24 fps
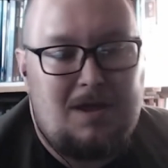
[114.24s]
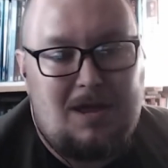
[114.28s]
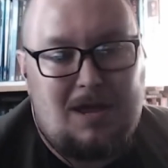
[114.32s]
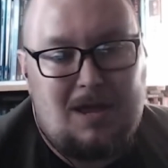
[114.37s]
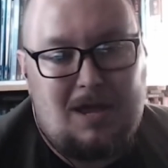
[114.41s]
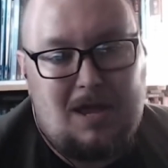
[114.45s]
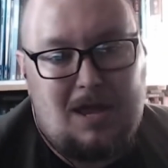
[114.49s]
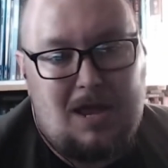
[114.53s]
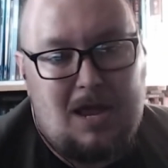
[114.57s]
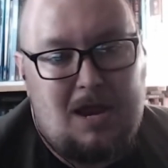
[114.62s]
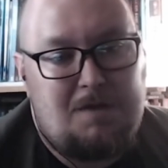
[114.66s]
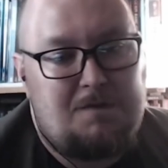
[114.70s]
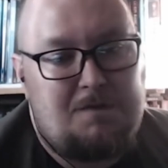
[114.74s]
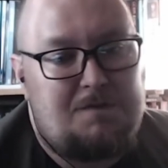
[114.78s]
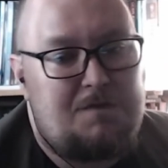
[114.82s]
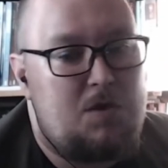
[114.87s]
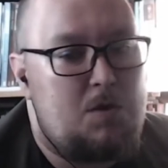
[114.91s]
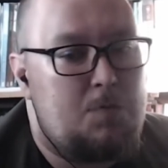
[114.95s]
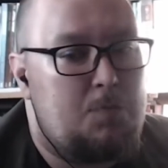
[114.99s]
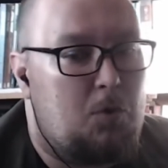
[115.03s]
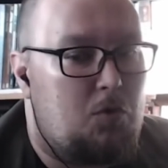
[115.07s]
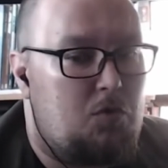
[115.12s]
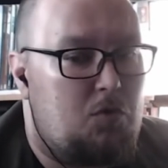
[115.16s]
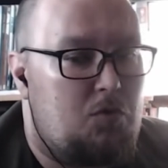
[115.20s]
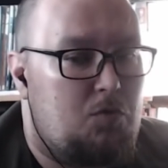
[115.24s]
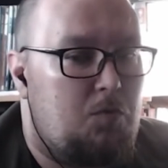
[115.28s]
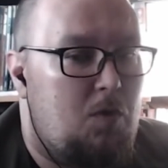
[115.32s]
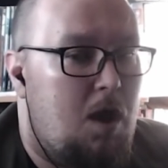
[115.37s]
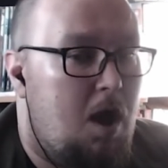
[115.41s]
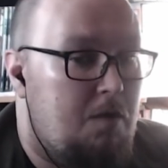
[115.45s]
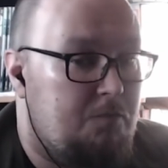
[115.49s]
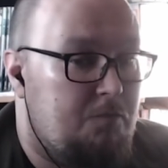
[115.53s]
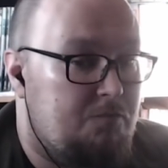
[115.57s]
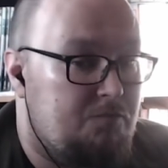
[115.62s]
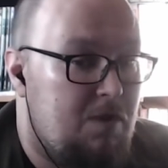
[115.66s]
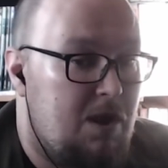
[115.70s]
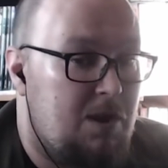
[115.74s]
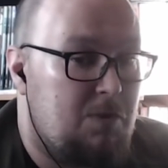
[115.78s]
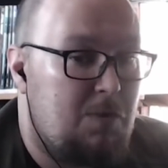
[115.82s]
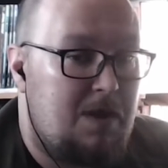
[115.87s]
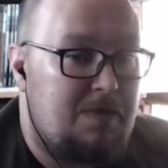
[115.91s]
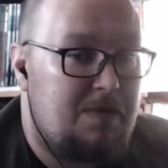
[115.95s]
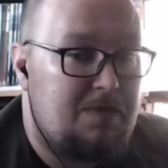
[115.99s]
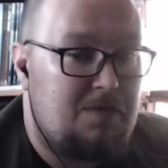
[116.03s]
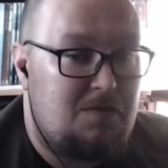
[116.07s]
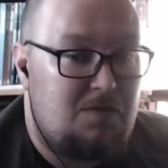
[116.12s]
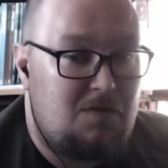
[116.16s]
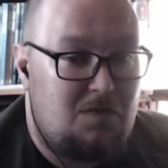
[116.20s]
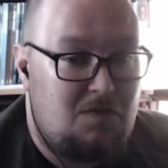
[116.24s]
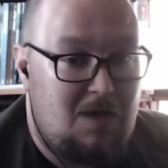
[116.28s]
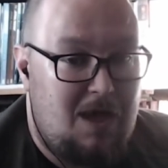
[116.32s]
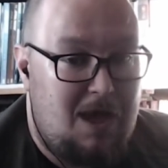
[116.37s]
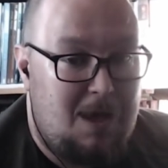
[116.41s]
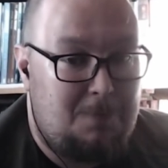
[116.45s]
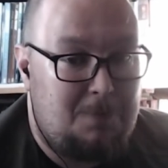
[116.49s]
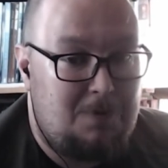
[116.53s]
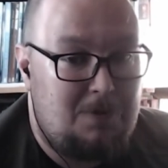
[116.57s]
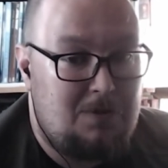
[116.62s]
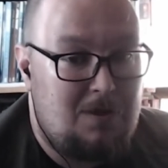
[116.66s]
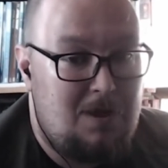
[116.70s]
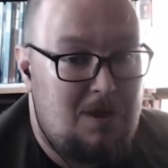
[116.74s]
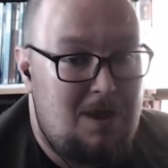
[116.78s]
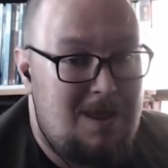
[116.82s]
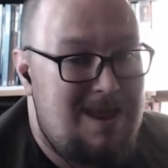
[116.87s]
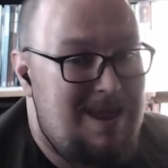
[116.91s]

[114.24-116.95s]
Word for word: in a few books I've read where this has happened,